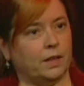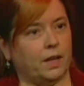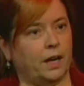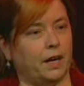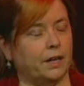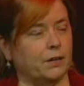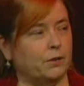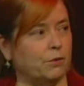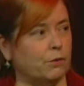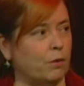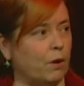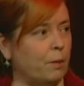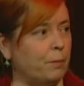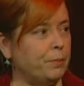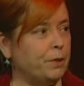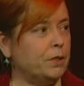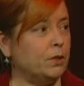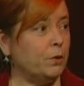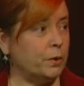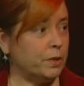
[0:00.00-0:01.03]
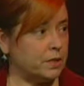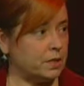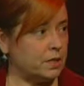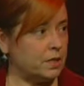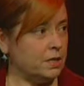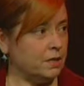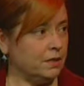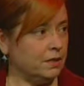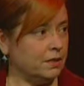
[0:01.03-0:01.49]
I grew up in
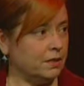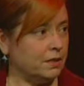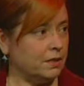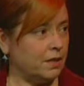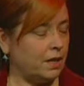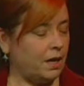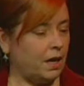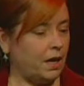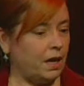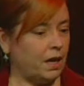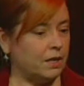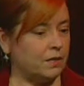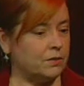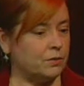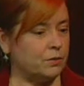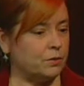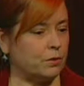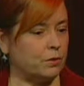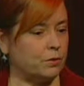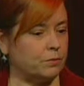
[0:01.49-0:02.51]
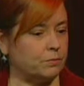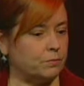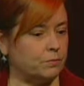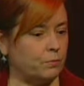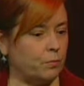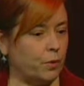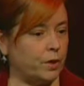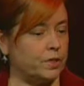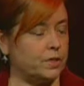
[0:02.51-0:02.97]
Quincy and
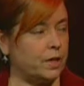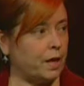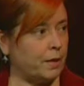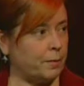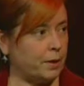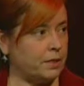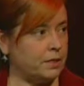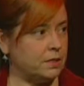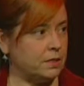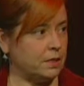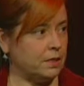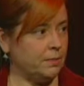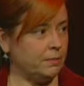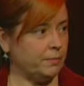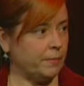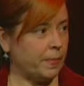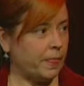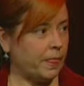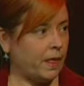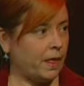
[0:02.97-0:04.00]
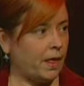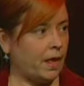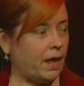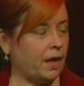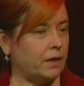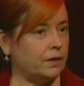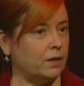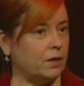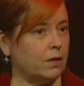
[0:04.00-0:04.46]
went to MIT
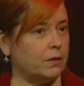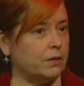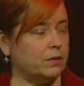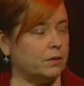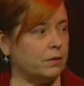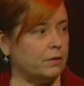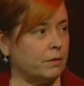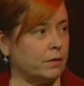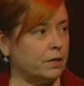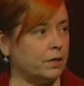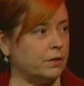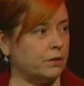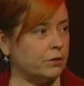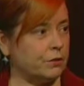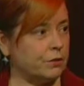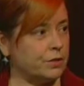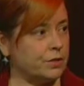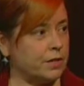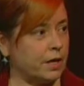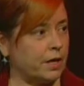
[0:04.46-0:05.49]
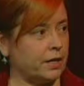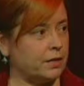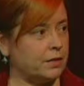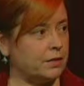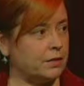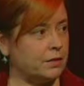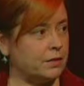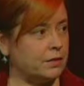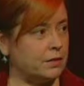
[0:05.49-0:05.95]
and got a degree in earth
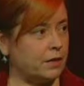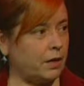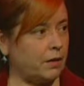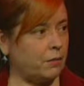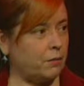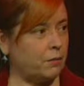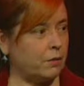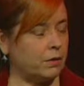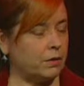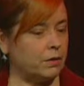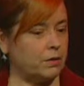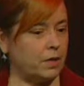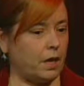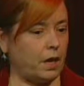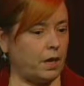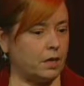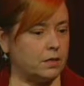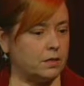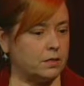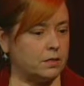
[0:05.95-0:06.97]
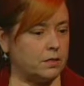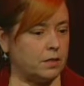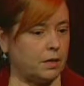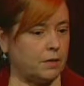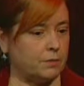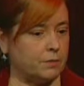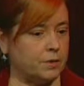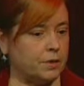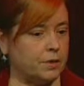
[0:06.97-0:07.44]
sciences. I worked as
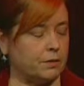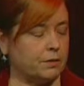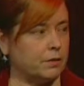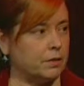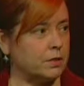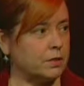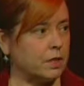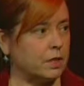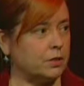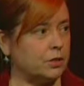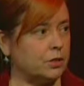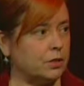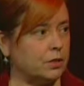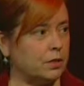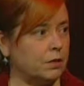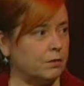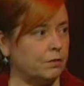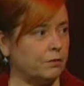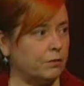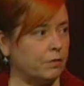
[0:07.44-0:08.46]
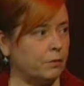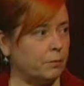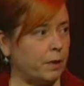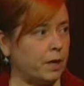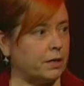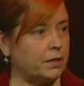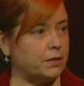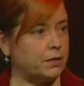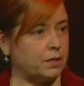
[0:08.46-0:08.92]
a materials engineer for
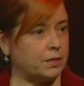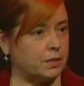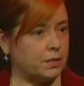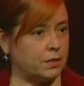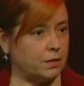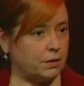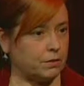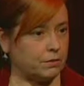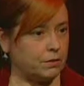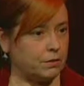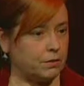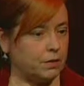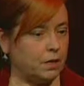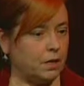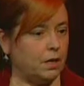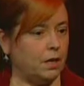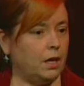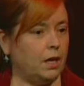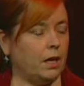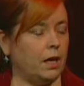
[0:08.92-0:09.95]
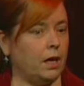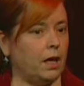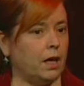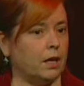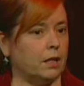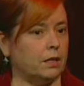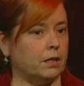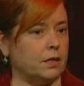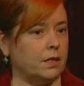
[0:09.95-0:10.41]
about a dozen years
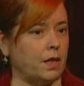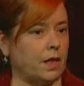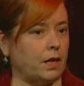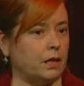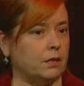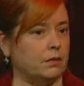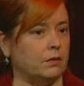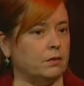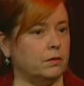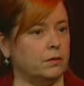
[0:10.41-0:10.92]
and then